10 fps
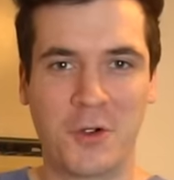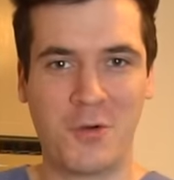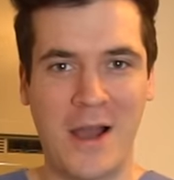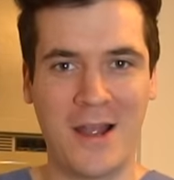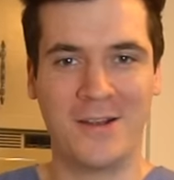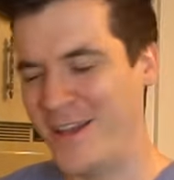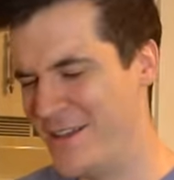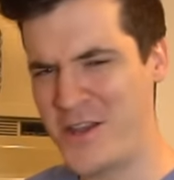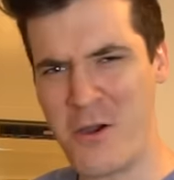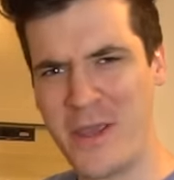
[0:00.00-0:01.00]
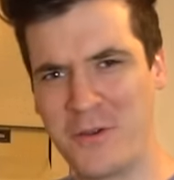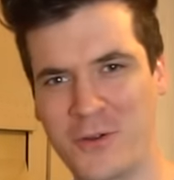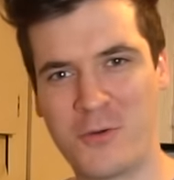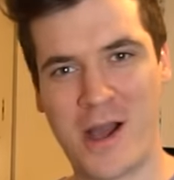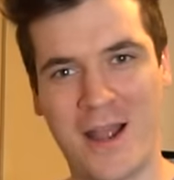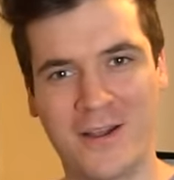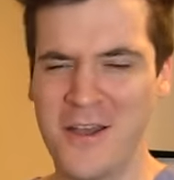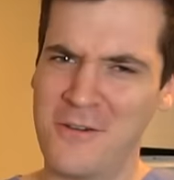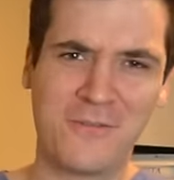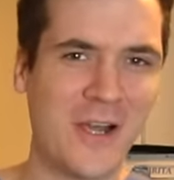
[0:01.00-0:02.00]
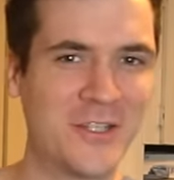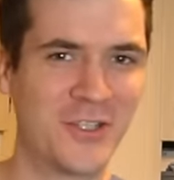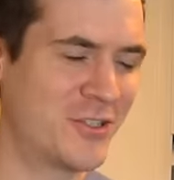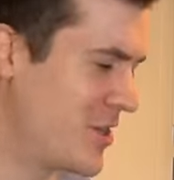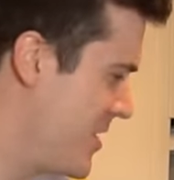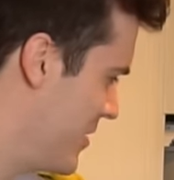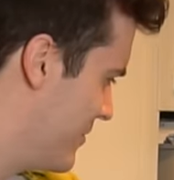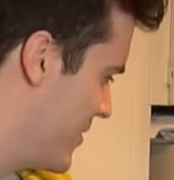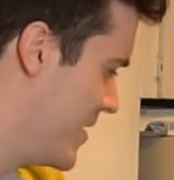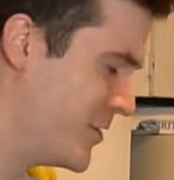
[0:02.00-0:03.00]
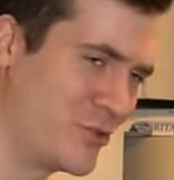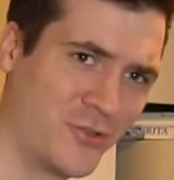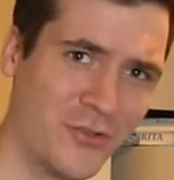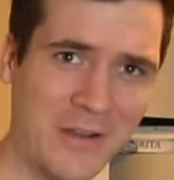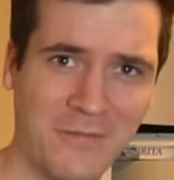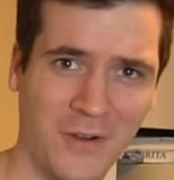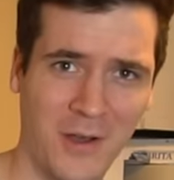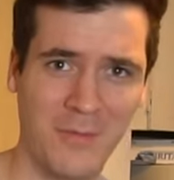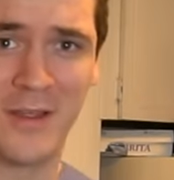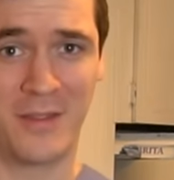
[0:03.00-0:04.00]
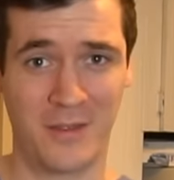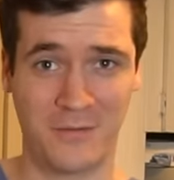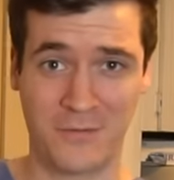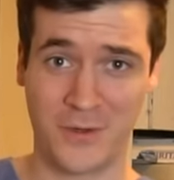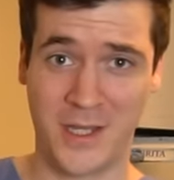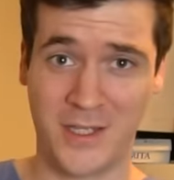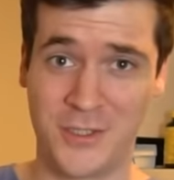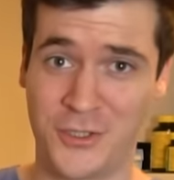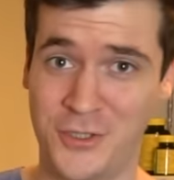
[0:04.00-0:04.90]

required, no heat required, fresh to serve, straight from the fridge.